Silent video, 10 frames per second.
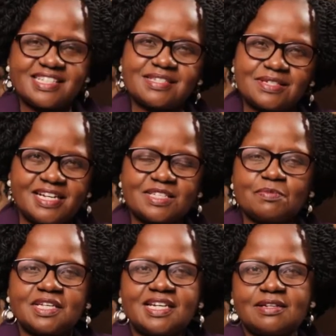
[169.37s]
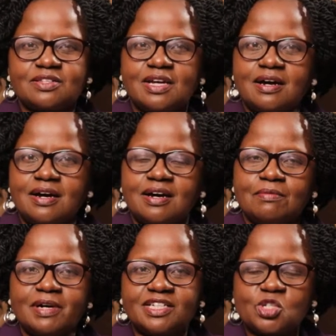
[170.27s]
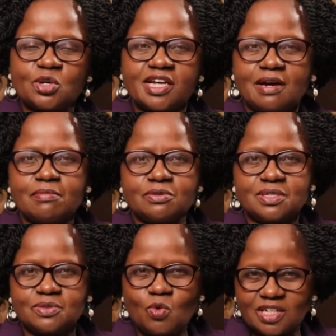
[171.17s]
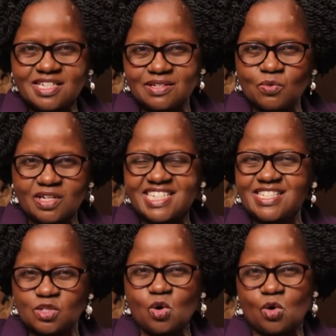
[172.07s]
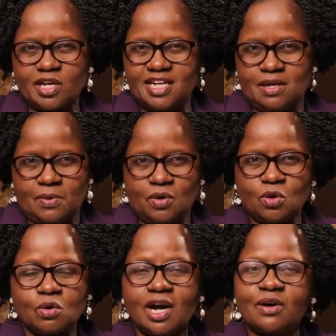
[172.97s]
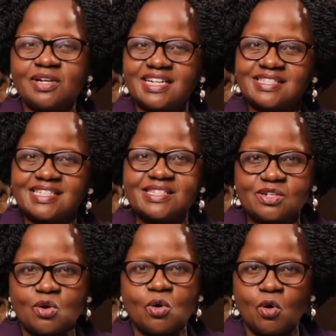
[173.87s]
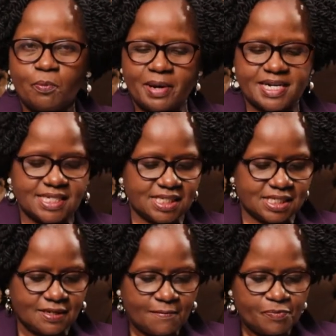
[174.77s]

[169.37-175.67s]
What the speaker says: let's begin by talking about what is law anyway, or how does this law operate?